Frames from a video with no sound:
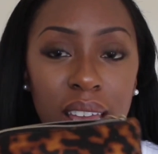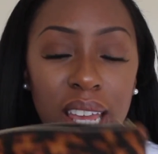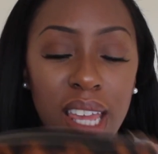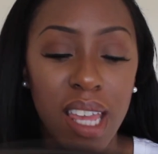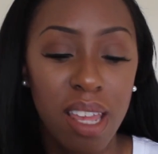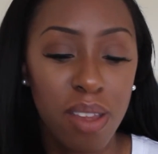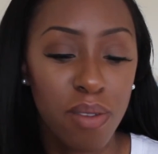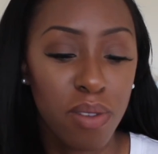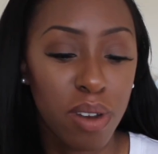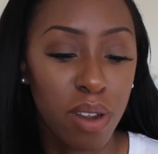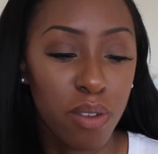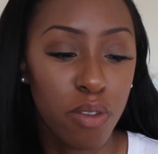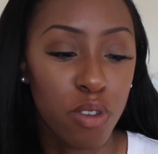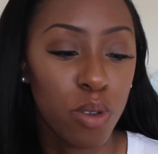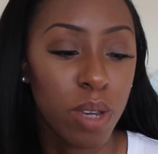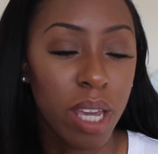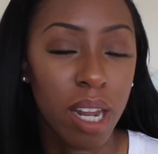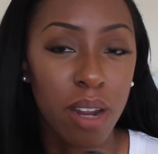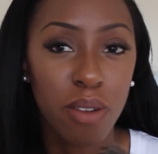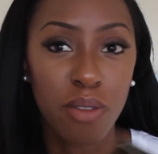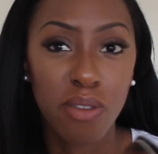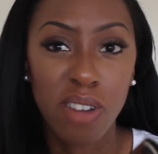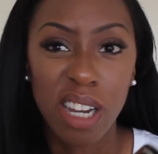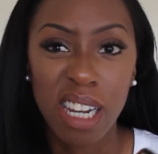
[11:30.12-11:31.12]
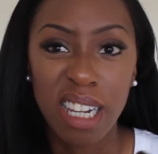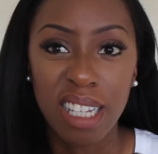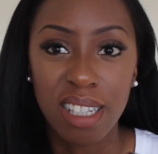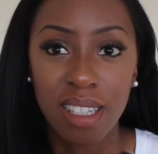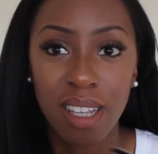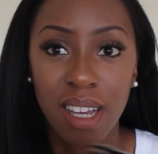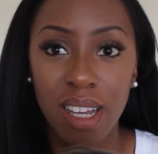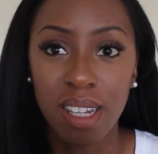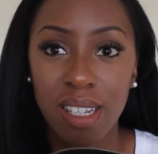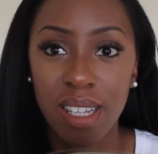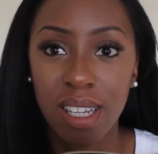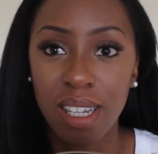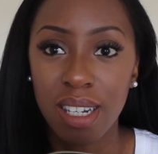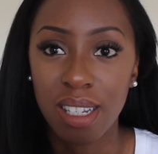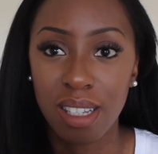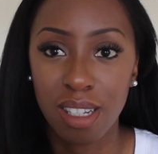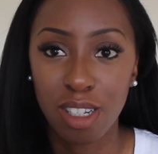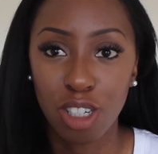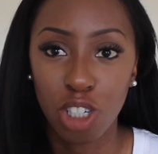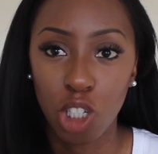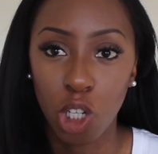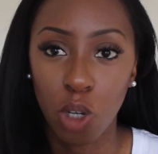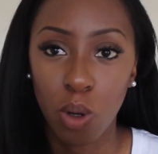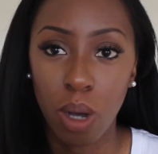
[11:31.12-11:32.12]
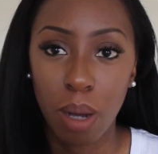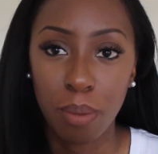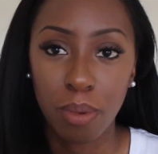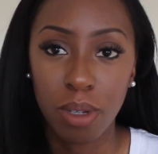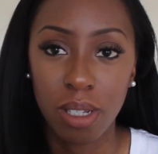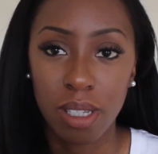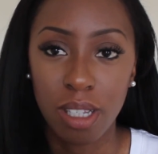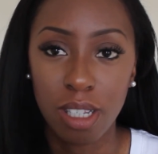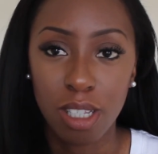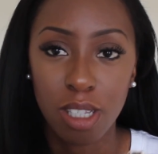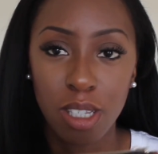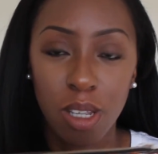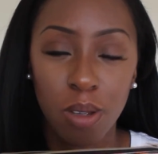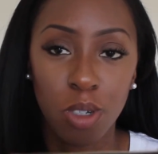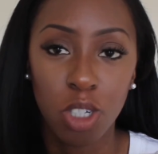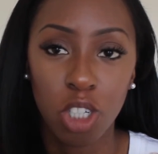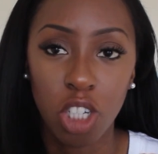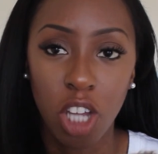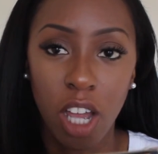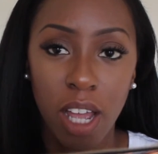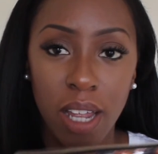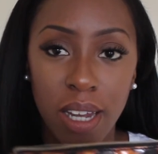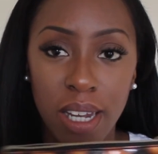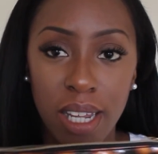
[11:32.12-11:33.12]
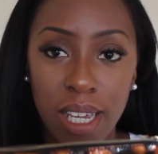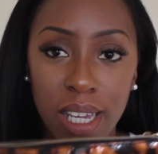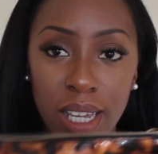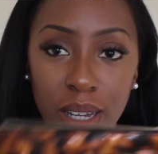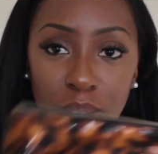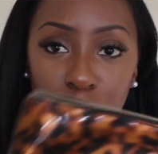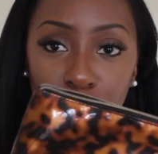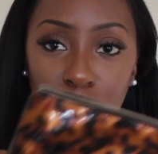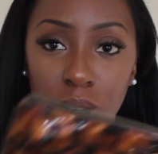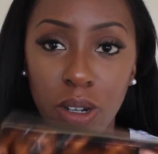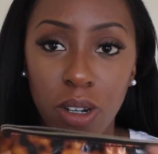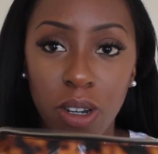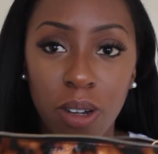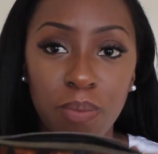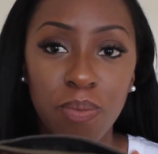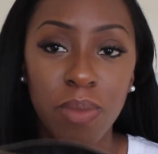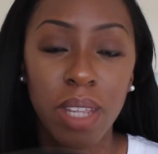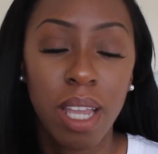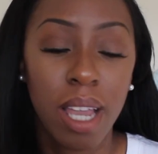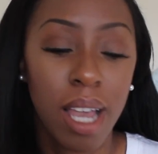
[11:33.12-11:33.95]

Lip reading: even if you get it really dirty, it doesn't show up because it's so shiny and whatnot.